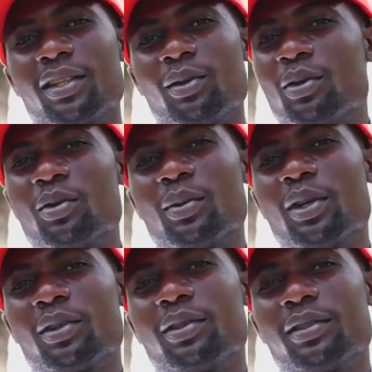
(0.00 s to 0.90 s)
not
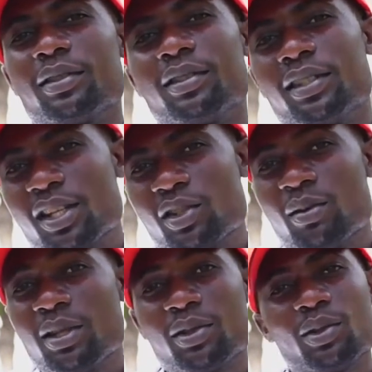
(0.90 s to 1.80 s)
tomorrow. Just
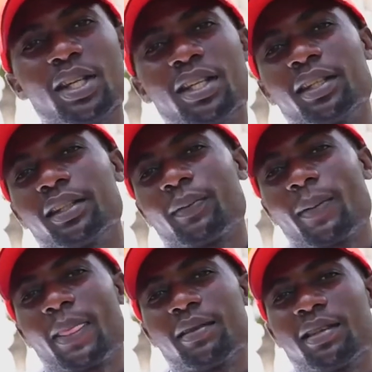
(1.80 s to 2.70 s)
do it today.
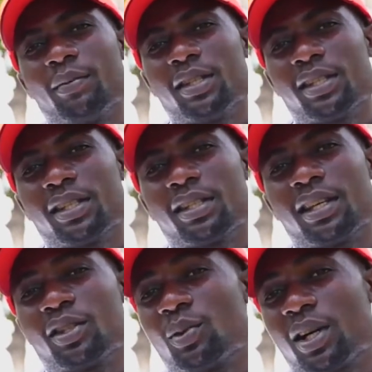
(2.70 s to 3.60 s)
It's a business
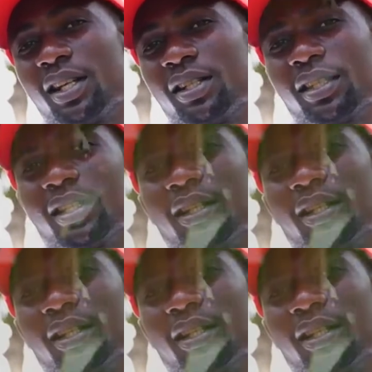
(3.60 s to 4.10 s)
that you can't,